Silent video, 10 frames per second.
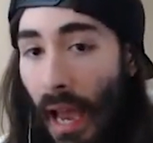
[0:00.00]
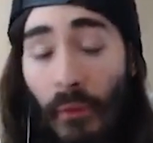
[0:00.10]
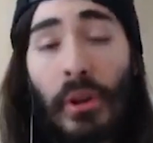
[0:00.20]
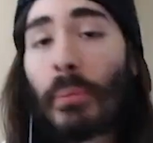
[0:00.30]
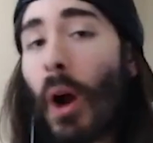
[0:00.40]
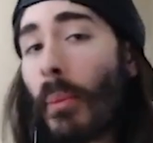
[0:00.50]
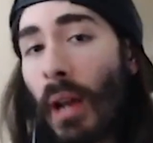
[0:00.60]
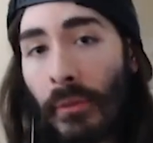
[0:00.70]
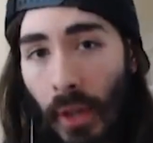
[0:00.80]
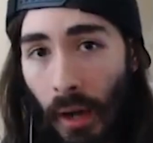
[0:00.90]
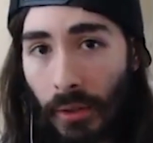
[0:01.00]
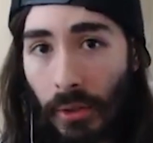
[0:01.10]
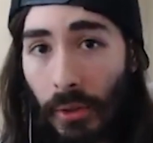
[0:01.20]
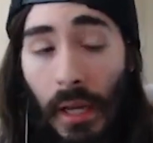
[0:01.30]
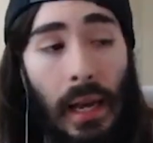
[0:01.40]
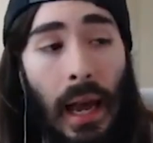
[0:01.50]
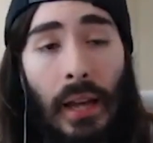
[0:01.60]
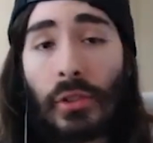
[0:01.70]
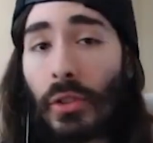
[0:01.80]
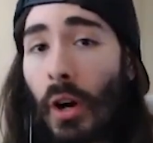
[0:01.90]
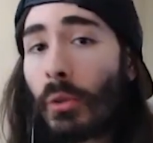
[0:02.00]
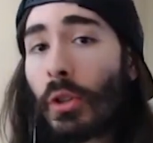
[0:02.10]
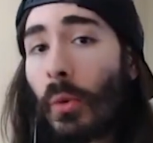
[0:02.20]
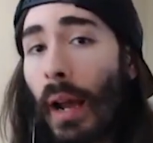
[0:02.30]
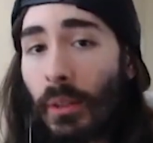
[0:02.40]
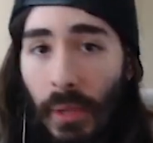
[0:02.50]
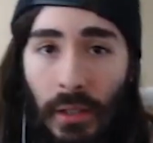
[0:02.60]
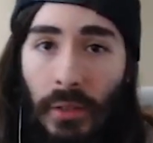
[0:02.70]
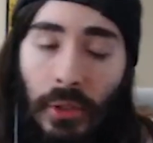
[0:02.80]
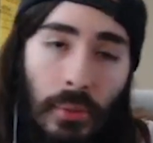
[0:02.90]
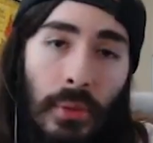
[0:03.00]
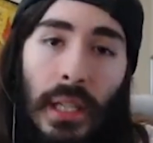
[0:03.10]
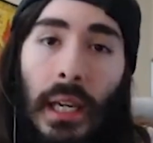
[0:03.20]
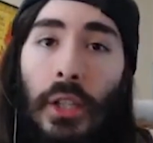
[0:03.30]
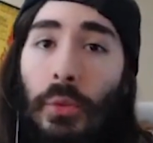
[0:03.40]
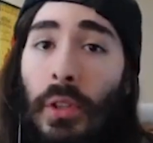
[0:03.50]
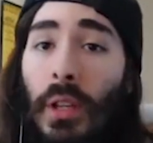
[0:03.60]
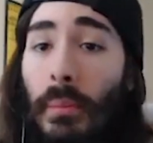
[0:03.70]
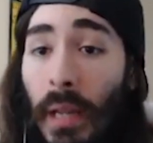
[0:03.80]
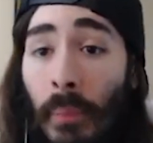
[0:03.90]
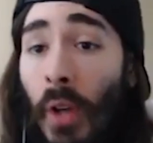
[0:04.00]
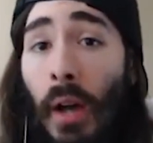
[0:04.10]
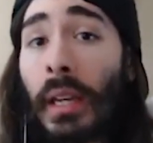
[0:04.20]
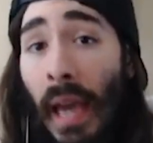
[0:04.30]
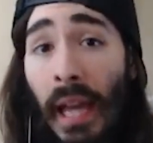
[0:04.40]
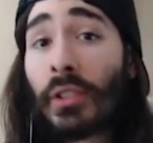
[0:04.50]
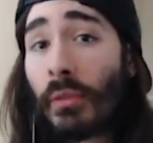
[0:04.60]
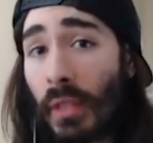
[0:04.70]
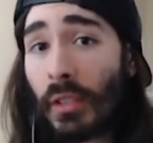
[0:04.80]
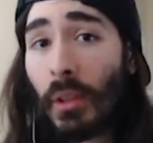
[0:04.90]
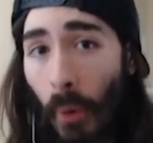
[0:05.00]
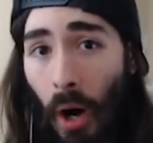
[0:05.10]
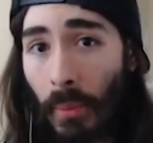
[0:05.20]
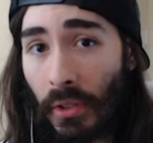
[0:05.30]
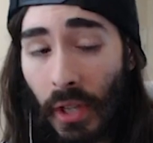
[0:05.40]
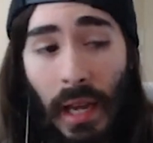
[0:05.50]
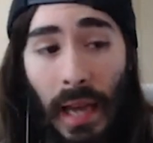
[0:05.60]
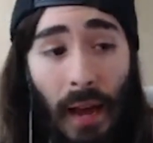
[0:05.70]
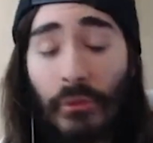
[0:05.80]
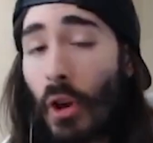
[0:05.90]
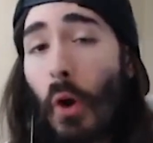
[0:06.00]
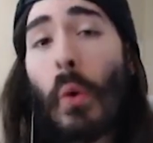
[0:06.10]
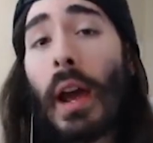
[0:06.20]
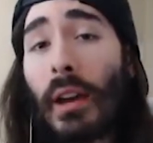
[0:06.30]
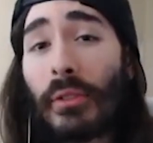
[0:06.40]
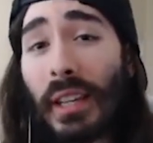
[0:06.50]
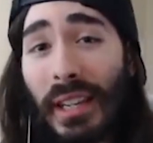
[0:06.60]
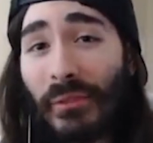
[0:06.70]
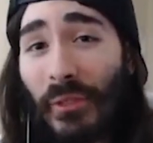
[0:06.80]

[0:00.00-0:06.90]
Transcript: Every department I've talked to has no direct means of communication with them, and I'm talking heads of these departments have no way of getting in